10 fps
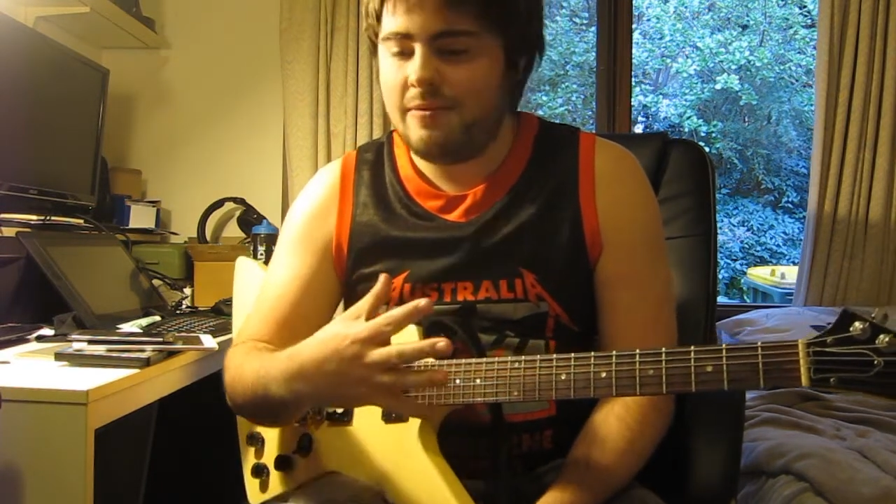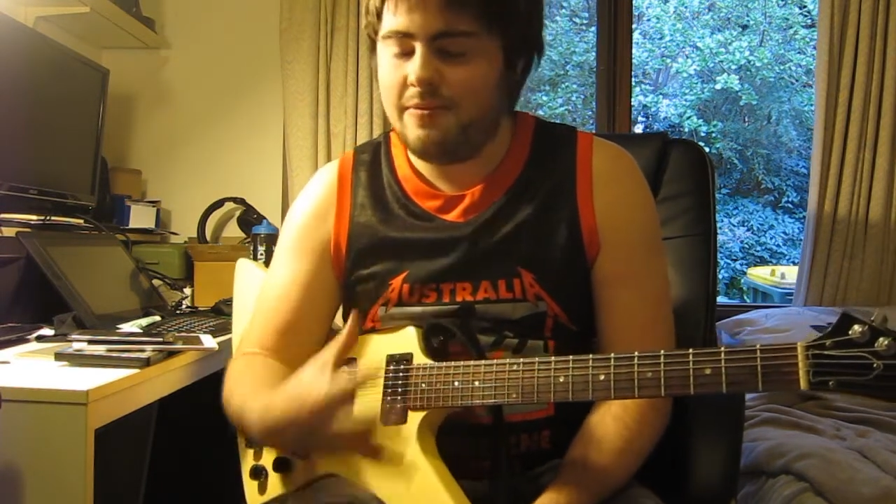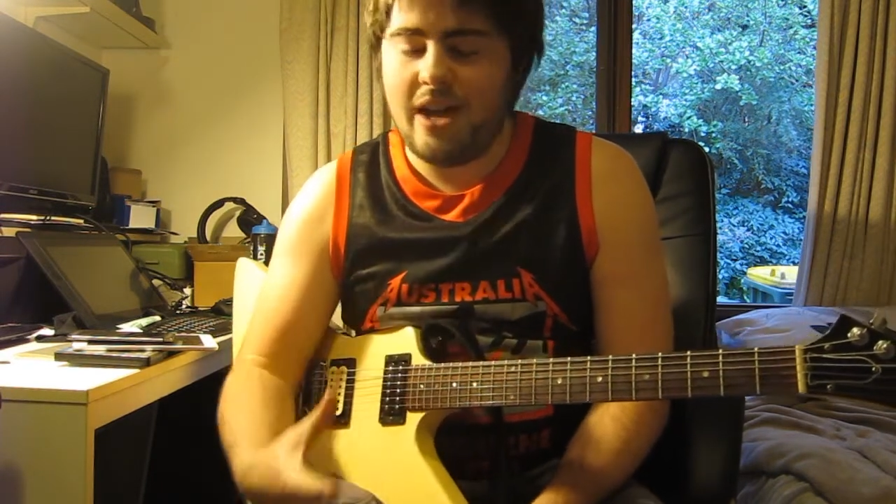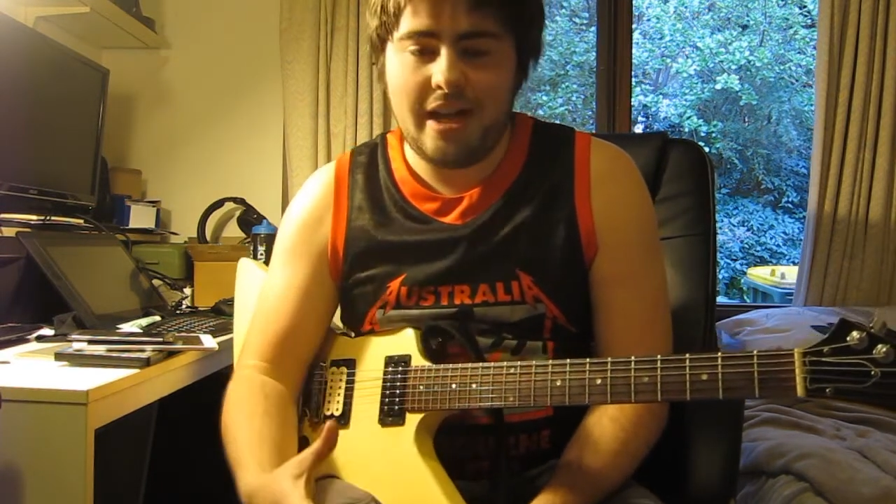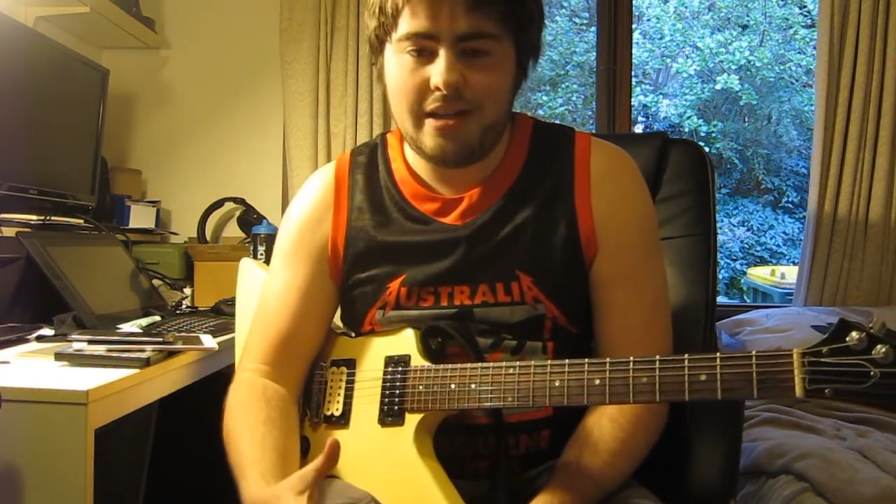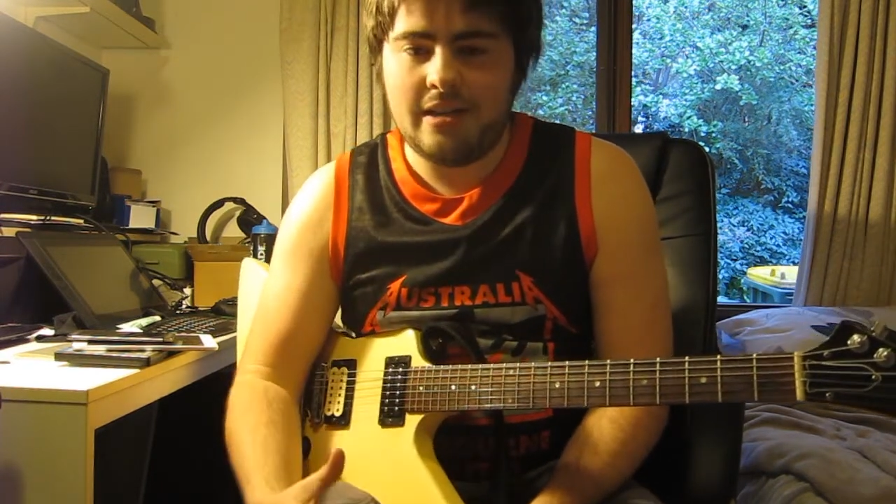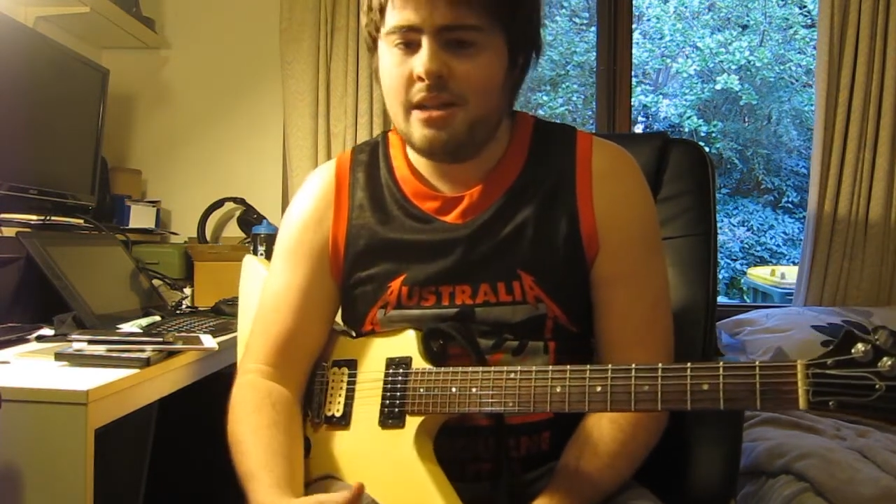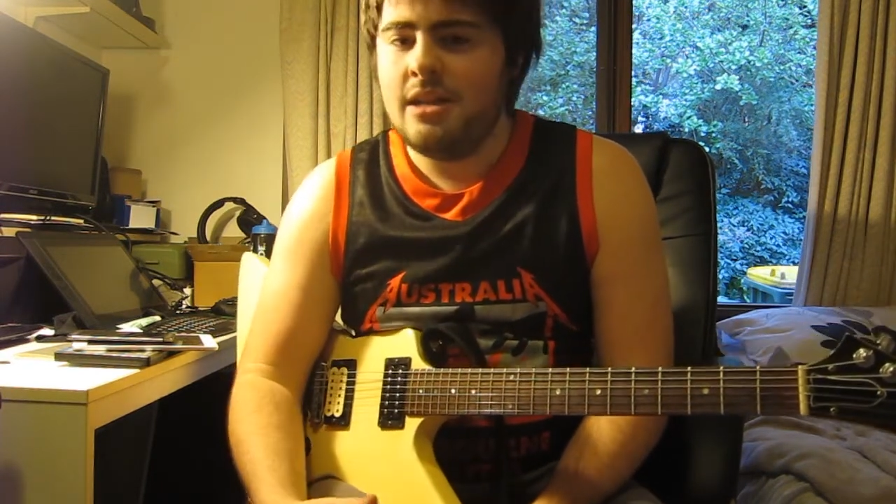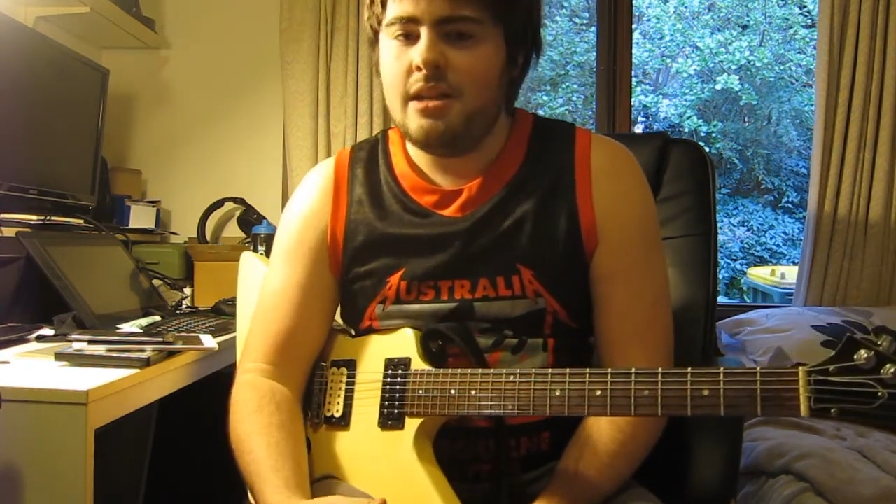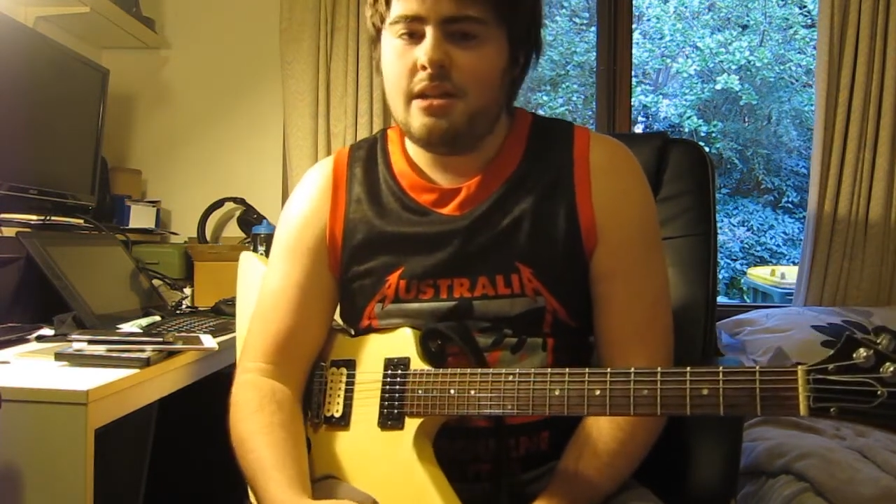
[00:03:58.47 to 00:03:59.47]
fun.
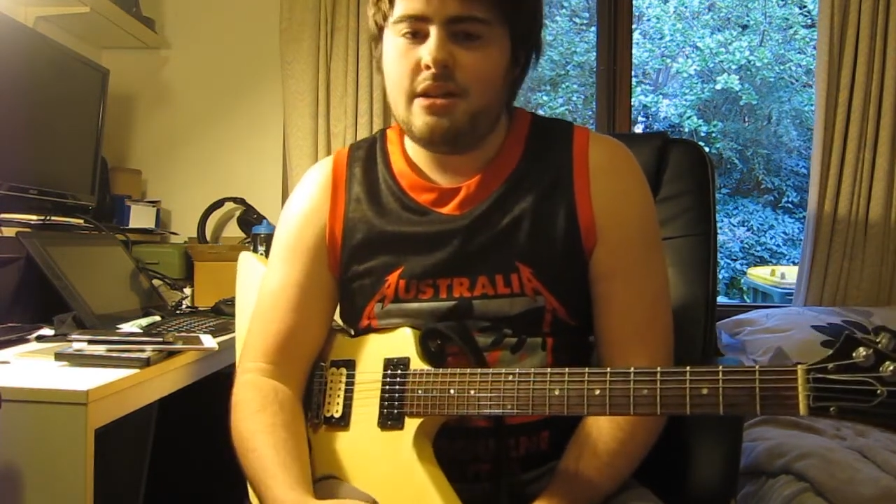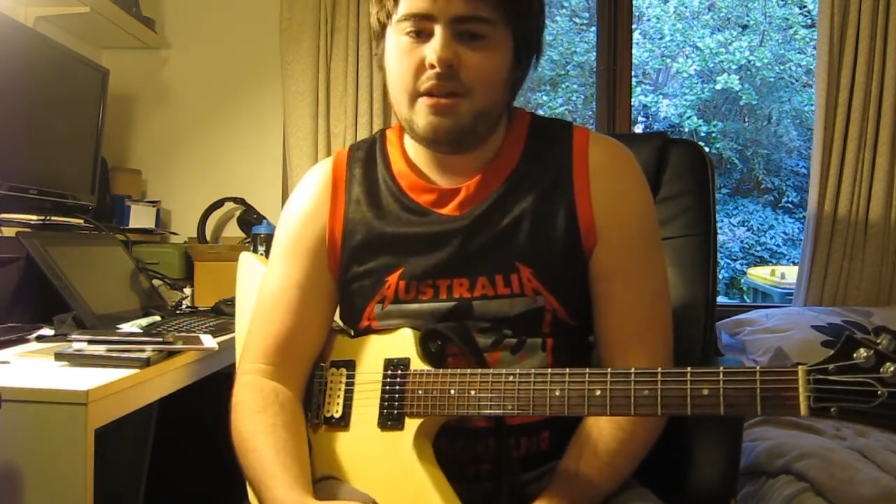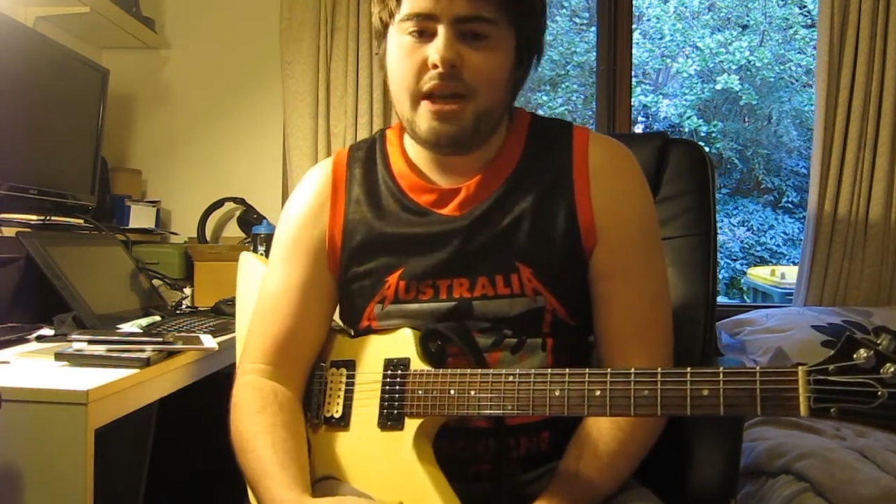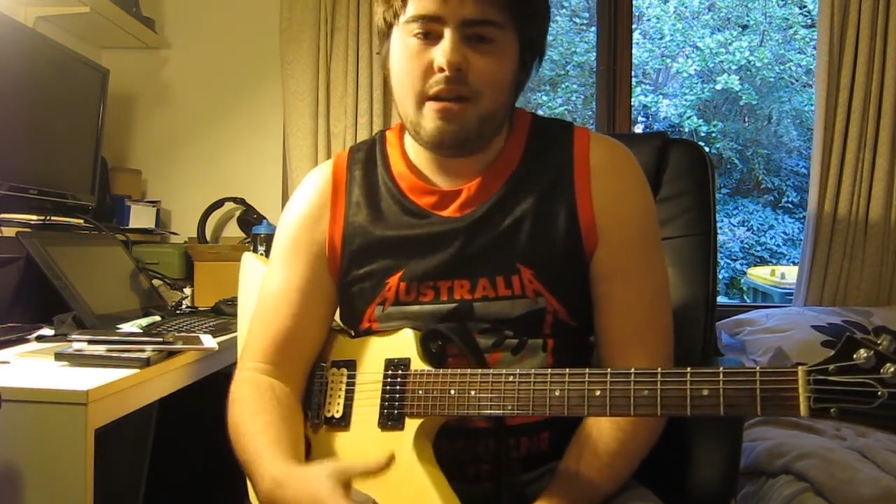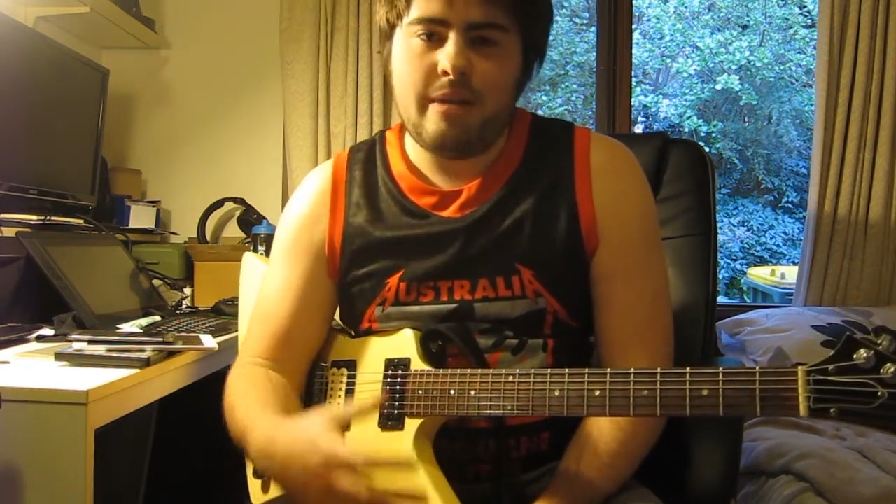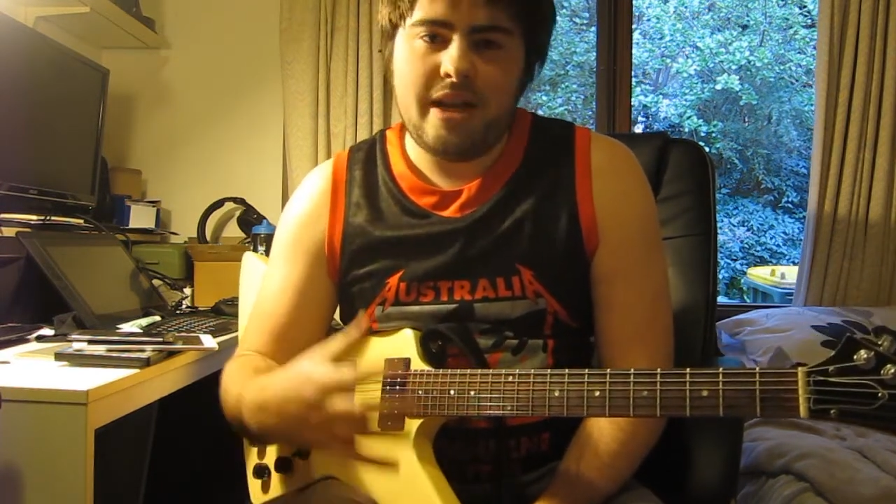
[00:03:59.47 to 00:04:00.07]
I don't care about